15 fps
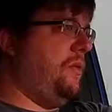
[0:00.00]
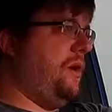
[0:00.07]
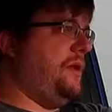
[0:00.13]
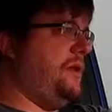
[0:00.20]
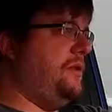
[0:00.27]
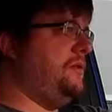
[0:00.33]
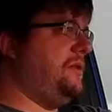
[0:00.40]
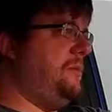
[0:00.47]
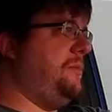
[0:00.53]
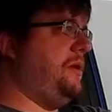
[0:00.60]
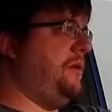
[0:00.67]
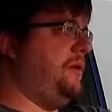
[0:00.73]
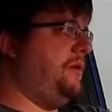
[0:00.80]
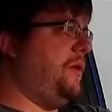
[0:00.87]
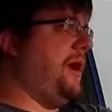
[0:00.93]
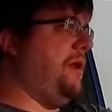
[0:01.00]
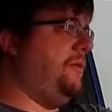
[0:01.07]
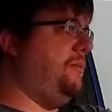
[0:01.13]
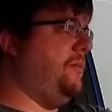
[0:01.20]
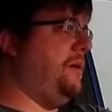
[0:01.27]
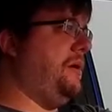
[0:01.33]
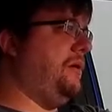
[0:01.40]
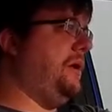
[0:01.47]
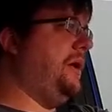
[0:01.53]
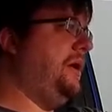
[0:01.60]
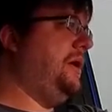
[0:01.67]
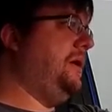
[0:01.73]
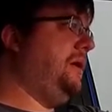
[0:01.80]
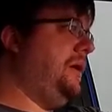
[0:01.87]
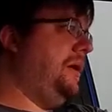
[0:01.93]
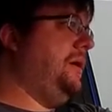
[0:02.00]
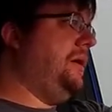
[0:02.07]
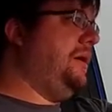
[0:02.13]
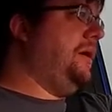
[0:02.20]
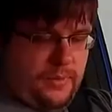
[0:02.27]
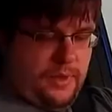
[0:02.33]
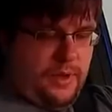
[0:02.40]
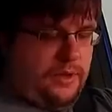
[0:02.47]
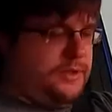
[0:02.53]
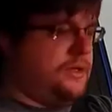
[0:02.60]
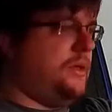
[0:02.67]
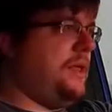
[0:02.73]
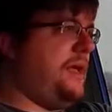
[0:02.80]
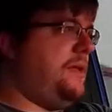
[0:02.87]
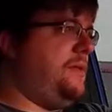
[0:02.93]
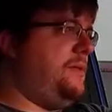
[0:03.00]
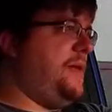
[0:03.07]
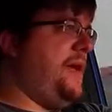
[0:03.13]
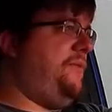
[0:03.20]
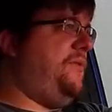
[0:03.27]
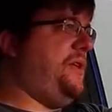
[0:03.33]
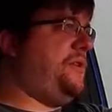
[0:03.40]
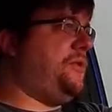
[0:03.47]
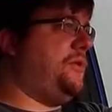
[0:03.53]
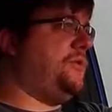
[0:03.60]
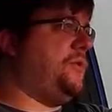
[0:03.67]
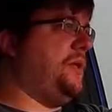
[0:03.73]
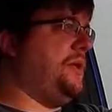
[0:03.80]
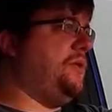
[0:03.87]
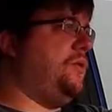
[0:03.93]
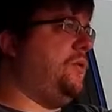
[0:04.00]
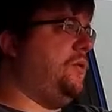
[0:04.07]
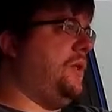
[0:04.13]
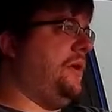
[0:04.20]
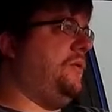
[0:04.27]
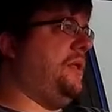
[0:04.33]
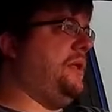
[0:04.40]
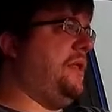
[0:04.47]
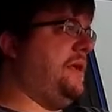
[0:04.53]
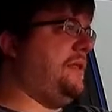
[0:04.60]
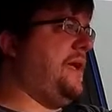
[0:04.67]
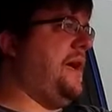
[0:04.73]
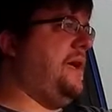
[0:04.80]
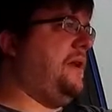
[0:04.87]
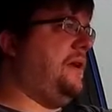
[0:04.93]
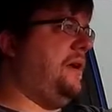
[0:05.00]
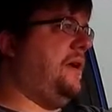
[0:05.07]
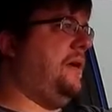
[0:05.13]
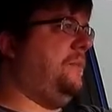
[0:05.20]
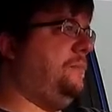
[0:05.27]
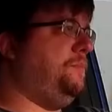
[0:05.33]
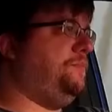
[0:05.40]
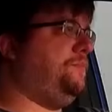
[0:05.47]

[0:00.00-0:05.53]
want to use the middle ground mode. Uh, so that, that feature is really cool. I really like that. Um,